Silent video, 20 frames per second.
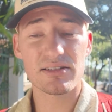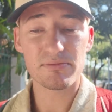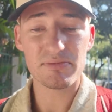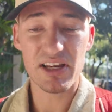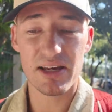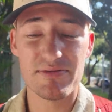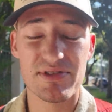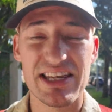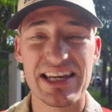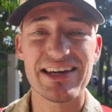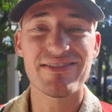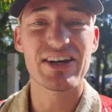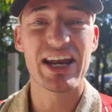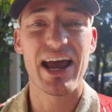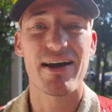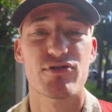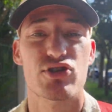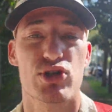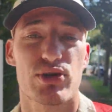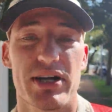sometimes they even
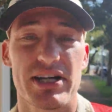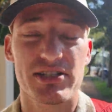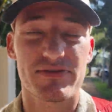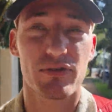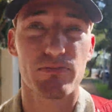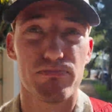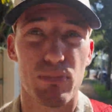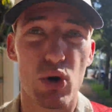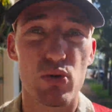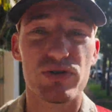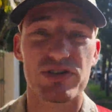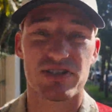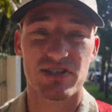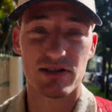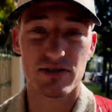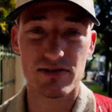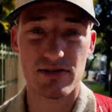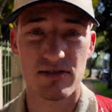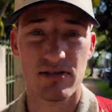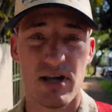have transfer
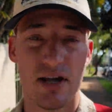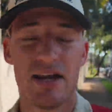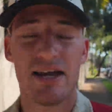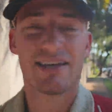bonuses